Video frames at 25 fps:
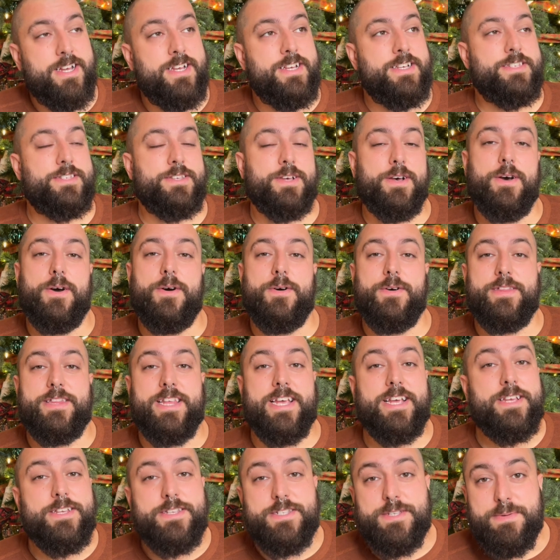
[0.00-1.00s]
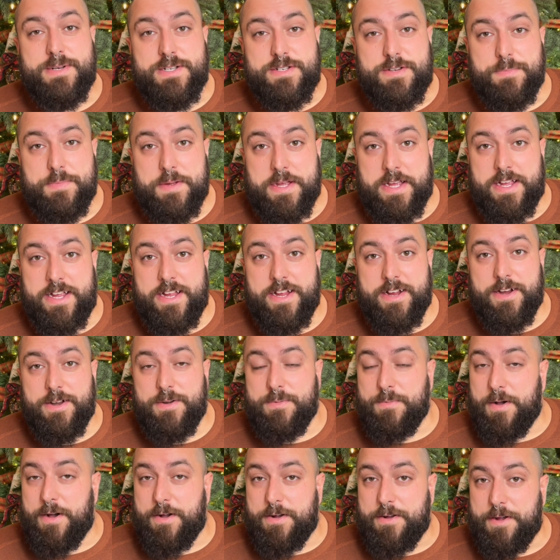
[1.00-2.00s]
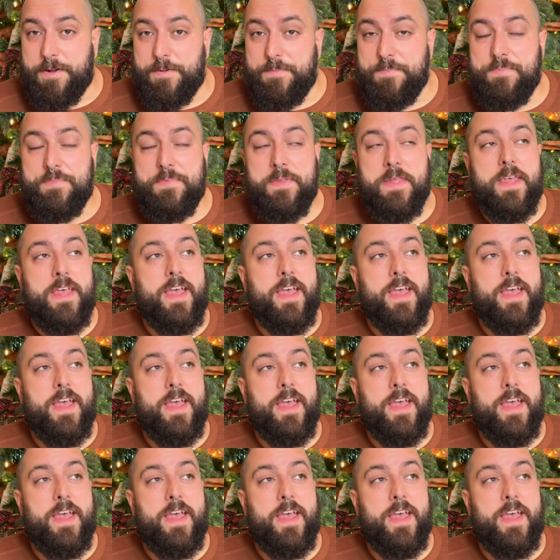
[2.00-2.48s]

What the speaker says: So thank you so much for being here and welcome.